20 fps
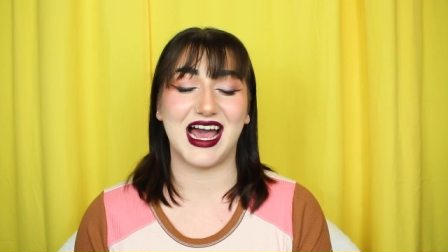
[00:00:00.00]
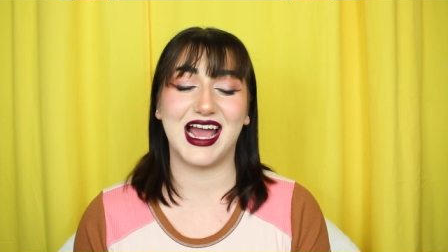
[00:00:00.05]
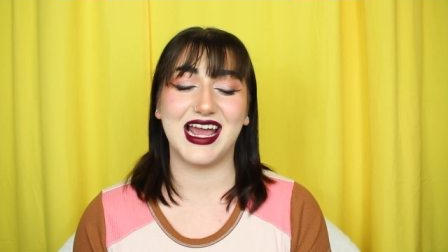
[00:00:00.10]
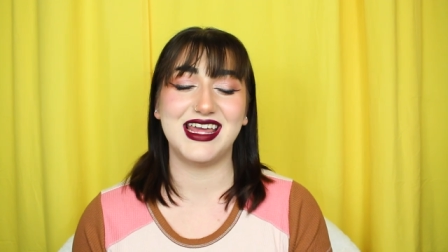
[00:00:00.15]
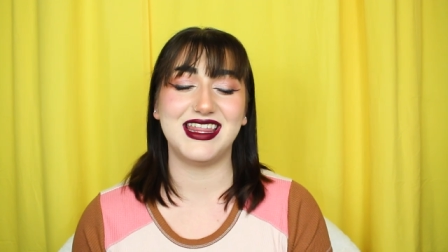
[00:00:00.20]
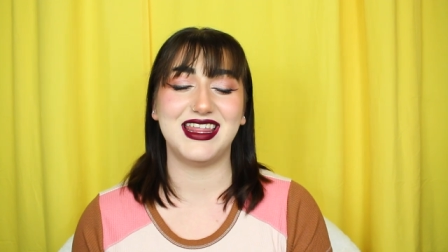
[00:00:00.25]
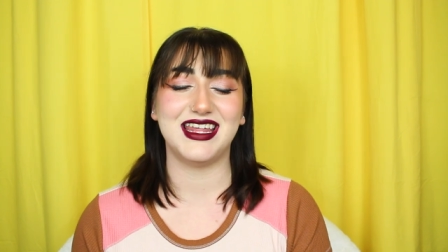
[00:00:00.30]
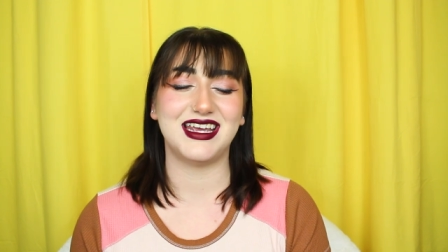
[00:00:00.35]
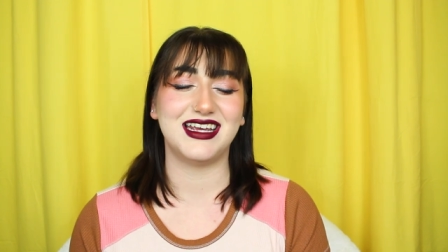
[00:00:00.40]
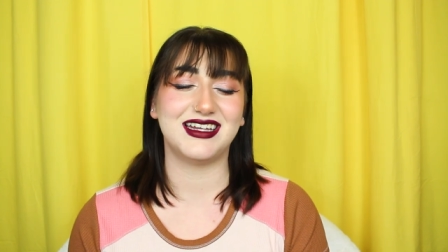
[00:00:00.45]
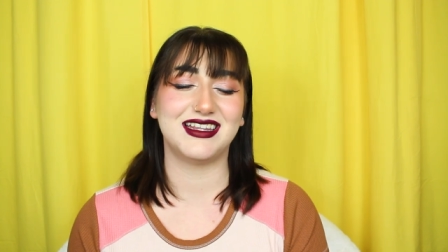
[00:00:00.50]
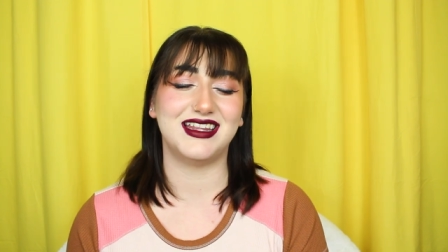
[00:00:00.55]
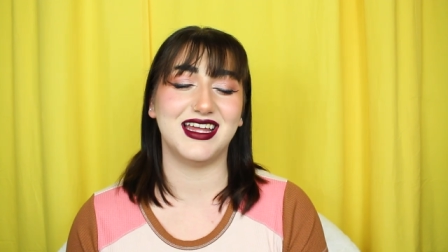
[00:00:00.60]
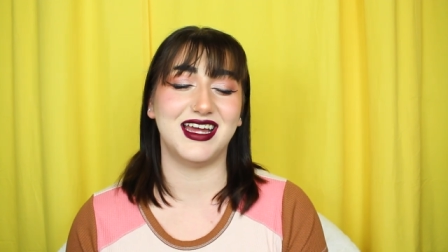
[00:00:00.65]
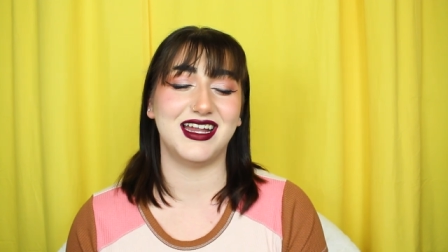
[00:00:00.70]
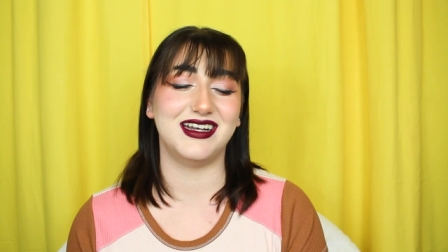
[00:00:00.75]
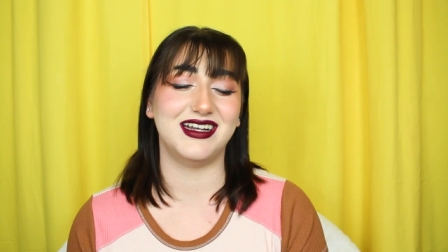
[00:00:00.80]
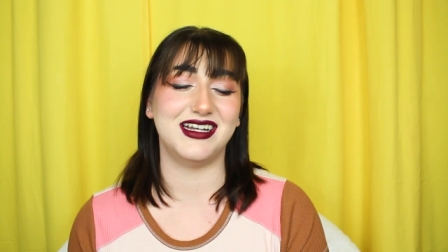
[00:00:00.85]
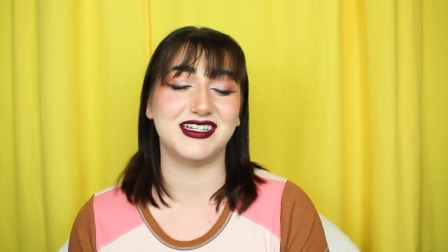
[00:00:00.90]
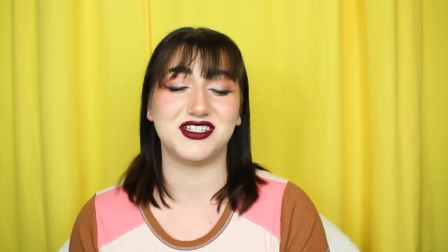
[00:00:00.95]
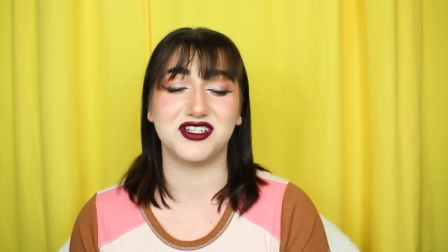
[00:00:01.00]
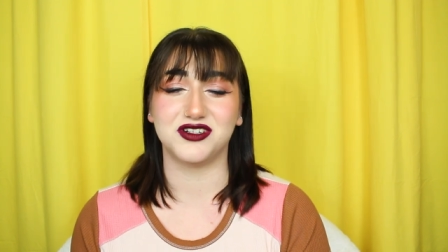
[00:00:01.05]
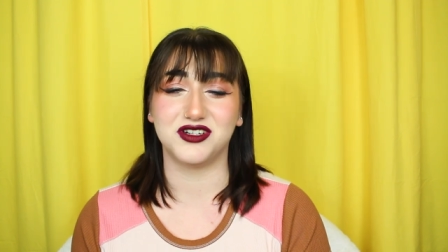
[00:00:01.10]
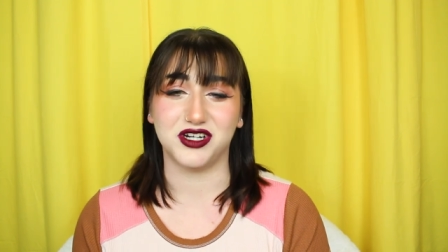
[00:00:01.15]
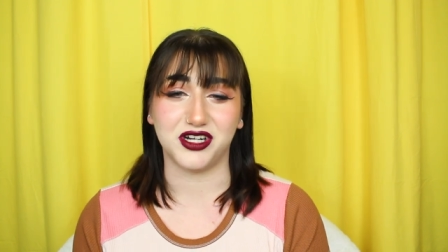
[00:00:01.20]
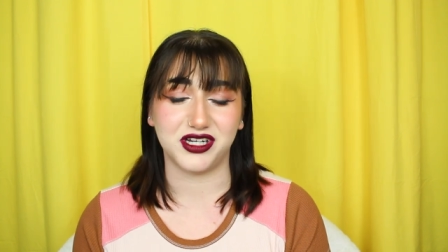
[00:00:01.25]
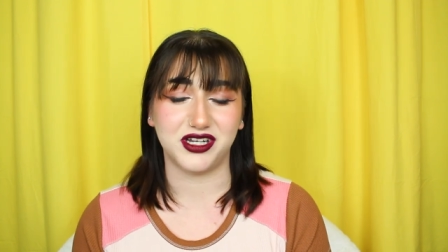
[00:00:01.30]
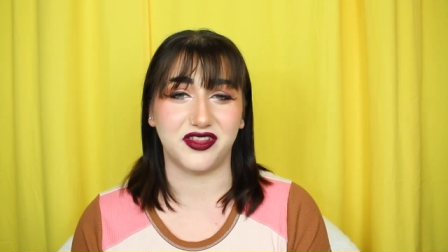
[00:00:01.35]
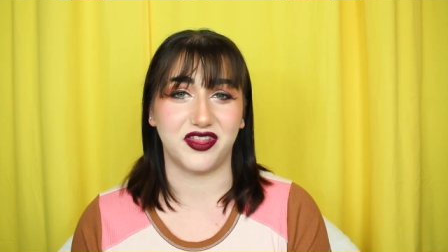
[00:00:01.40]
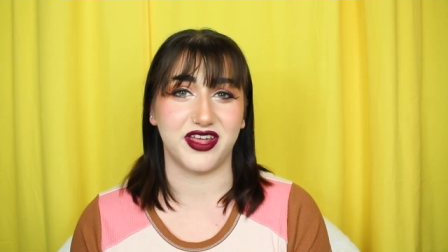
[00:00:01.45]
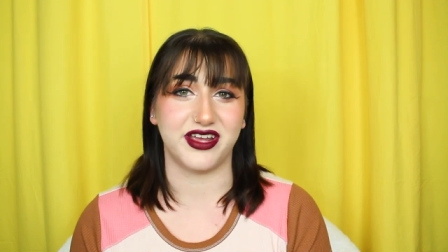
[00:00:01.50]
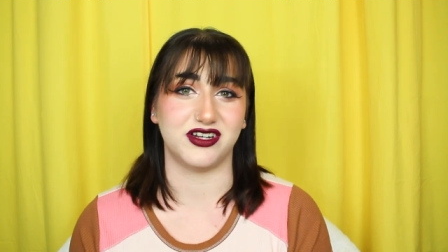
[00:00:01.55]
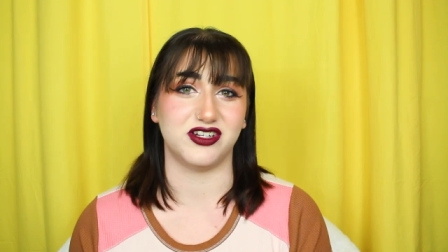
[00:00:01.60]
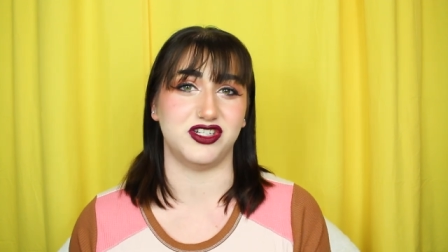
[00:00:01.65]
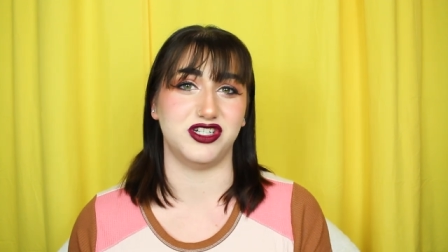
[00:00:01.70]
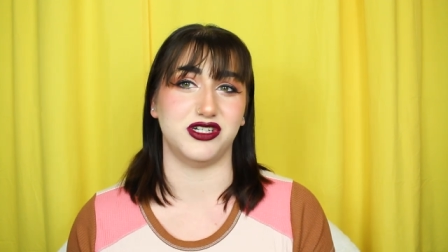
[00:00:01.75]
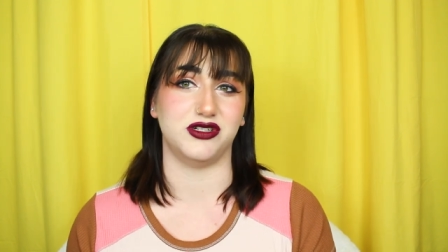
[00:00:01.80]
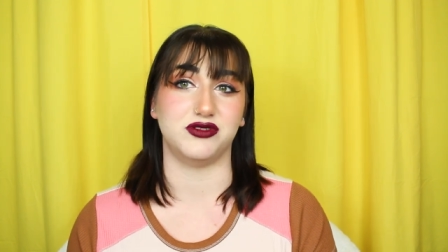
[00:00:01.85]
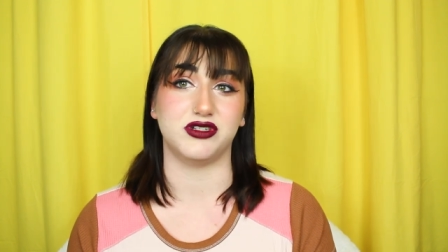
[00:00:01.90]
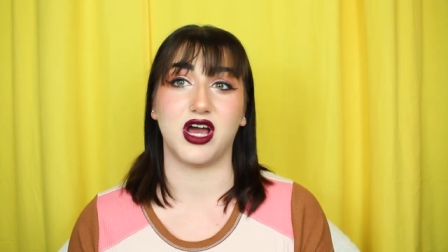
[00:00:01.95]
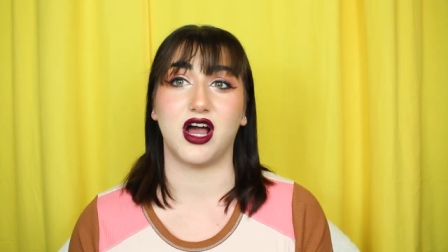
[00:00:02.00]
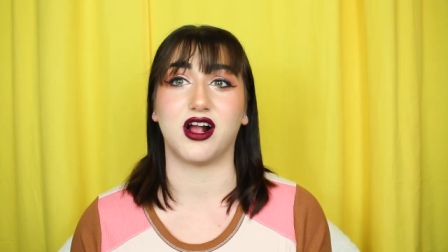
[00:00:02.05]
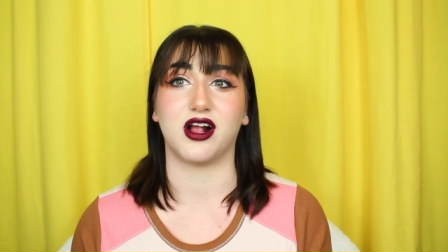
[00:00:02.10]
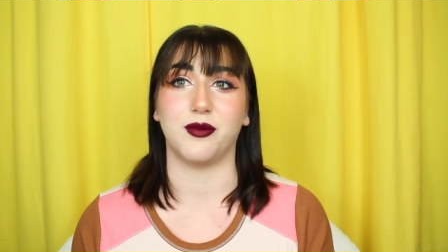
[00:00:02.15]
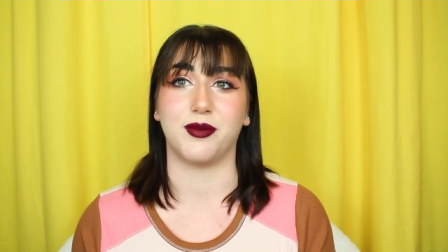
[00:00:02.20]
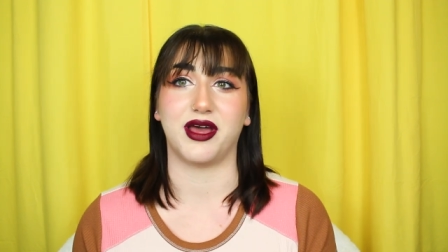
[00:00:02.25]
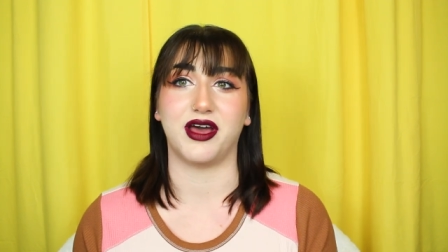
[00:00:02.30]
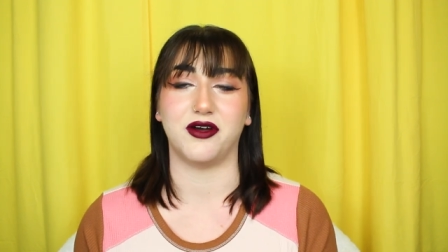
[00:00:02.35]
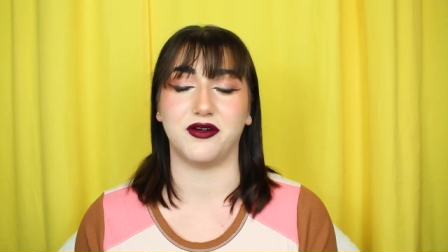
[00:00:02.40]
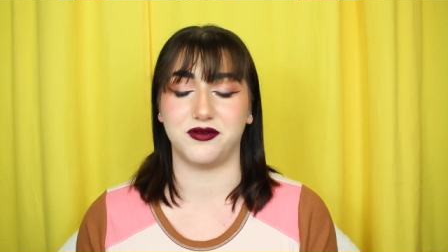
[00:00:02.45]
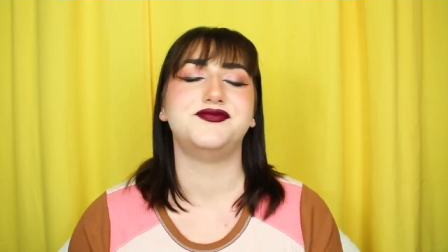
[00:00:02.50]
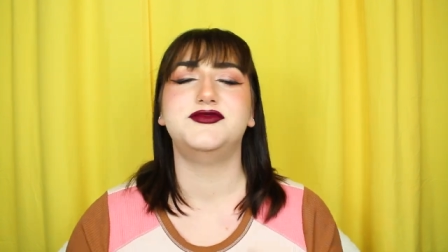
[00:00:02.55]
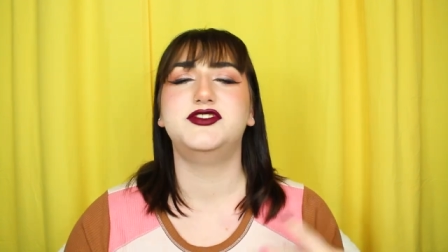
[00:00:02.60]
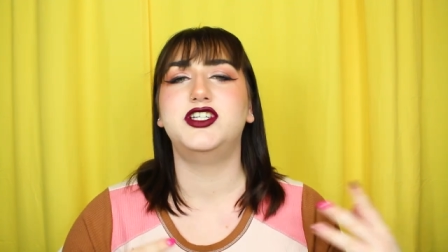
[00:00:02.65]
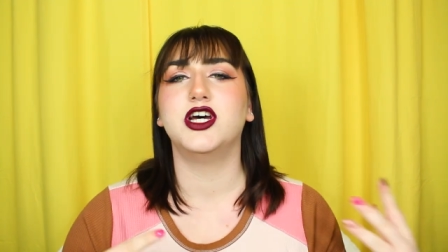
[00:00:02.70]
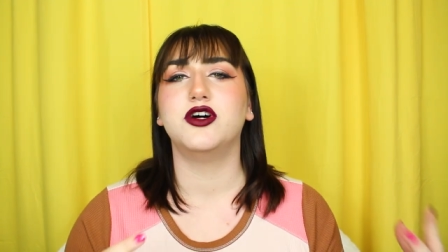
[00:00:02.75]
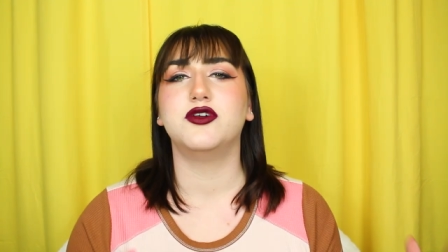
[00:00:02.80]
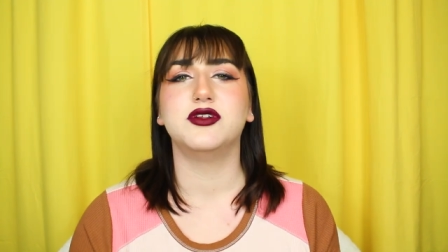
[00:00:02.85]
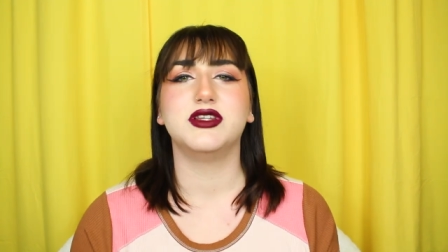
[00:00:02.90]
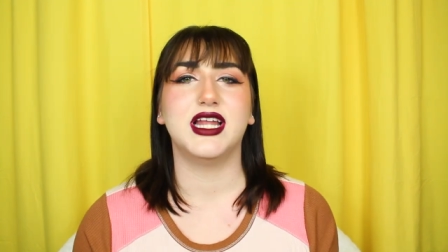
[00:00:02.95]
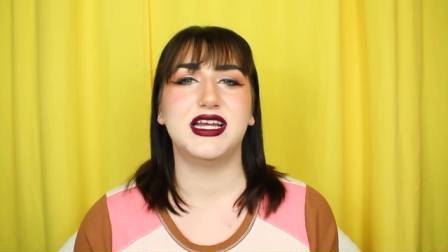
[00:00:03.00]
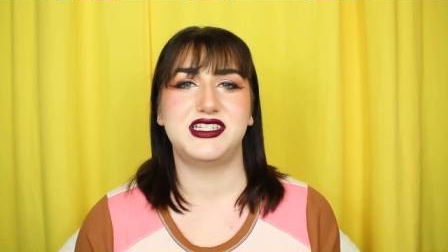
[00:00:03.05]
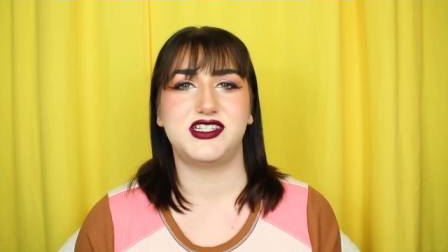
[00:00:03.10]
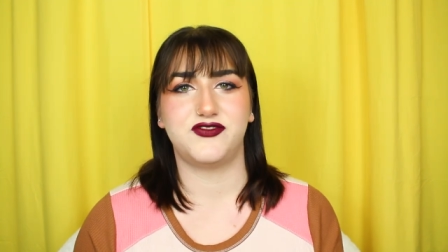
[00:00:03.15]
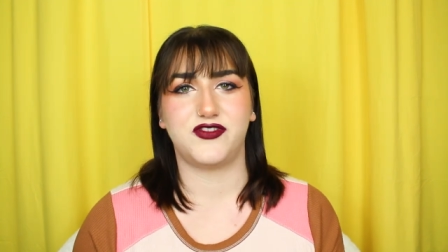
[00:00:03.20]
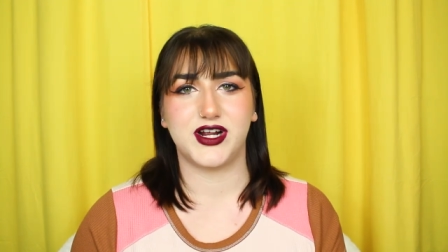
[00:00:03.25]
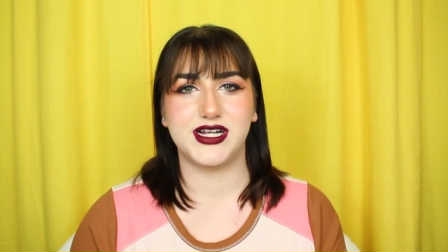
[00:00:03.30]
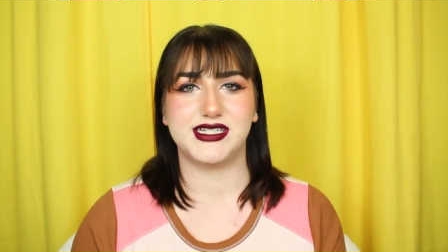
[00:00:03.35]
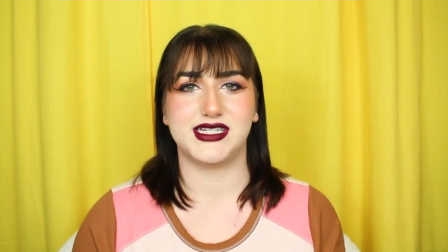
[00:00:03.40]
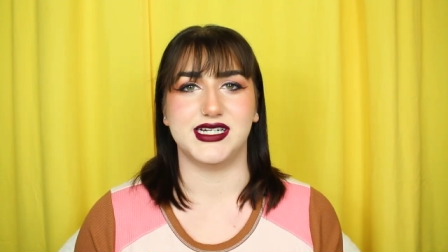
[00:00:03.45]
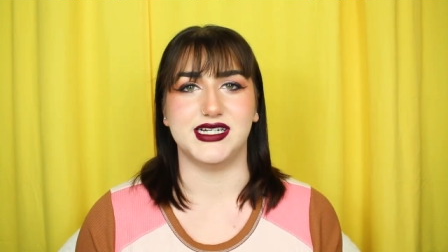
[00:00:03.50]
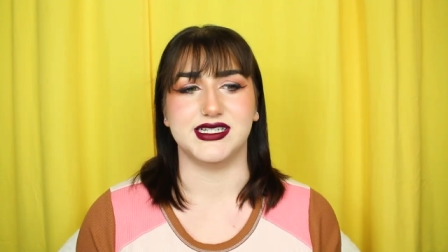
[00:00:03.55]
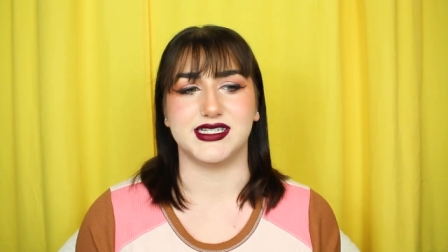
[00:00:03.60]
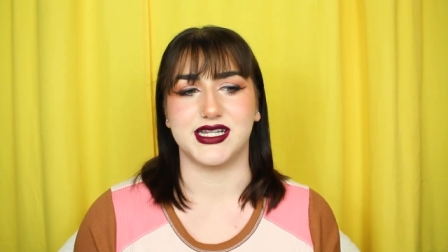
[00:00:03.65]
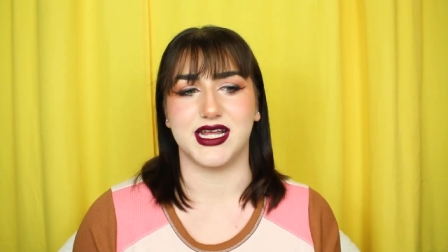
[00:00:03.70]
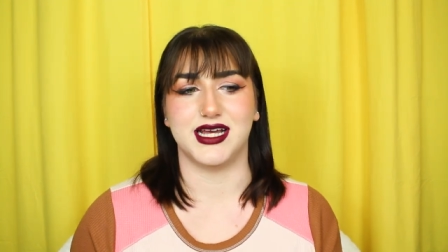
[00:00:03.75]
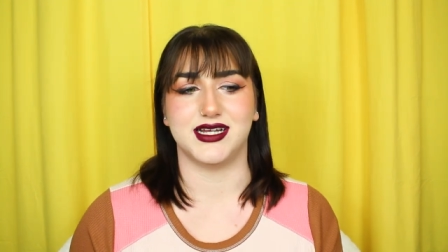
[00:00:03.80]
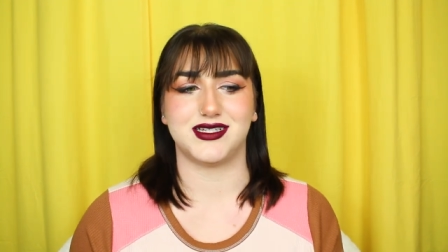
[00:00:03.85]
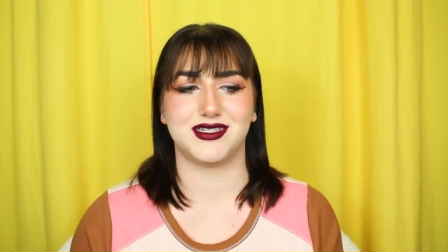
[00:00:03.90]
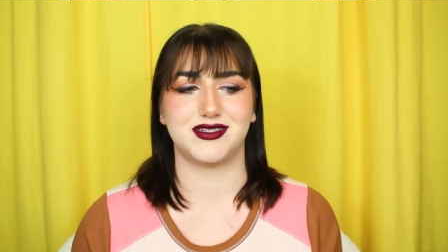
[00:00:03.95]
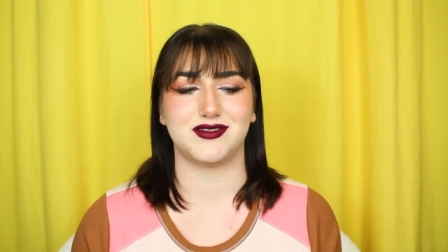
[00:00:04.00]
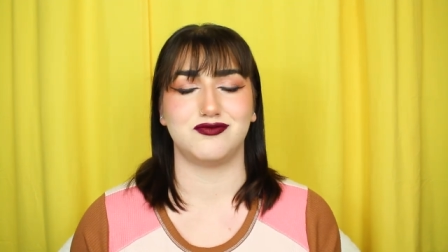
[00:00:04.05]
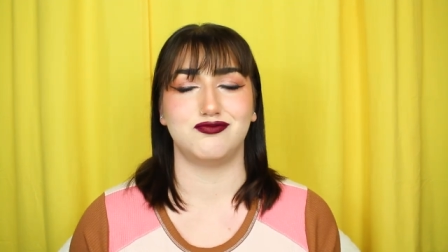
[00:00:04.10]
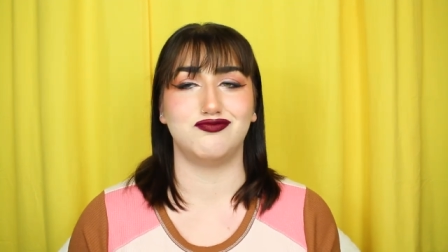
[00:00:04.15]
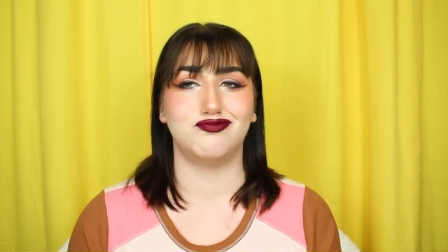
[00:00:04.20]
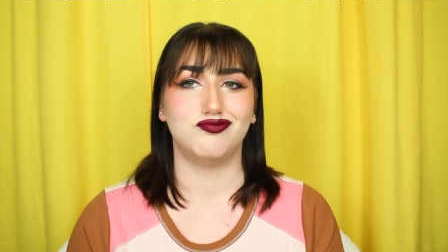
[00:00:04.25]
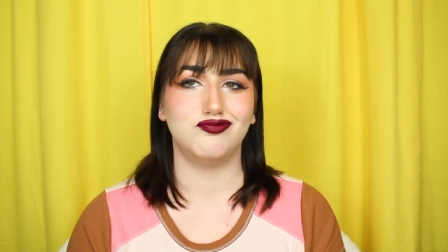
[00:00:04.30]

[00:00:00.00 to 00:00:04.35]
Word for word: I think that it's a good thing to talk about. So let's phrase it as this.